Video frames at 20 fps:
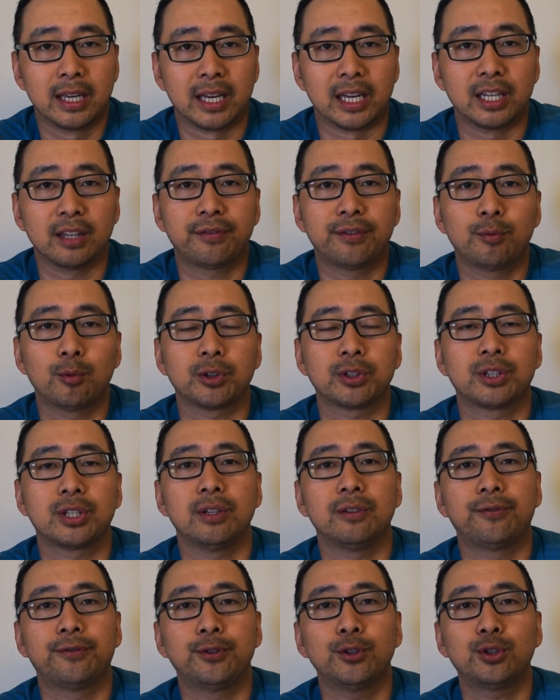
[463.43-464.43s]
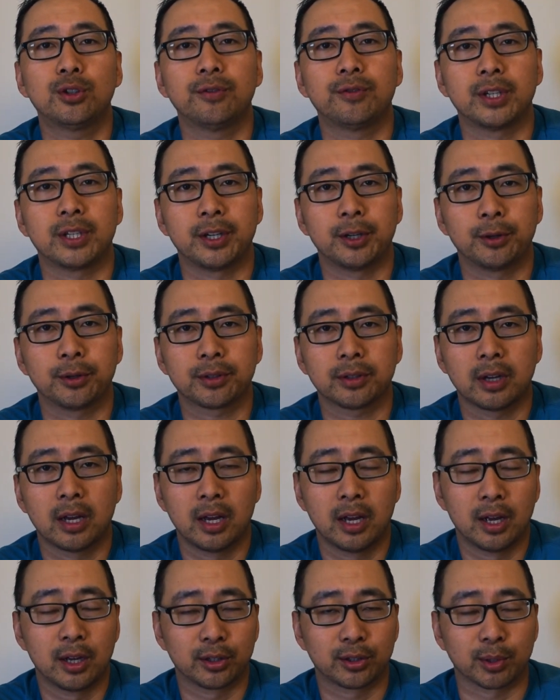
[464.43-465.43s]
And if you want to see future videos,
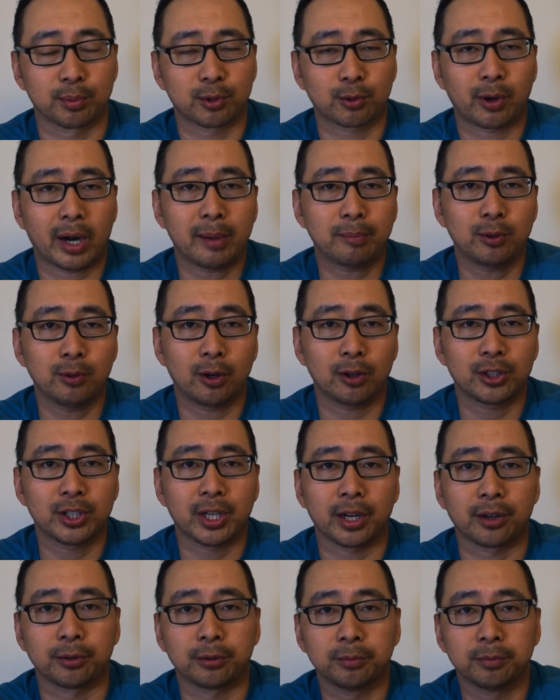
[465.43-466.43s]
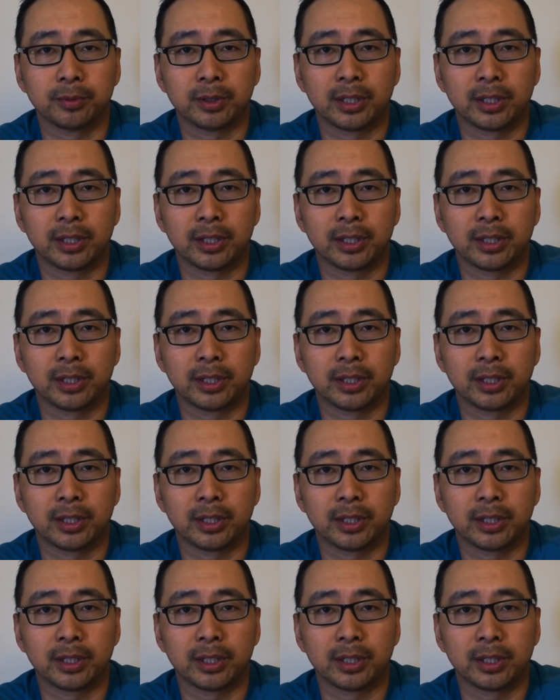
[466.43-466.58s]
subscribe to our channel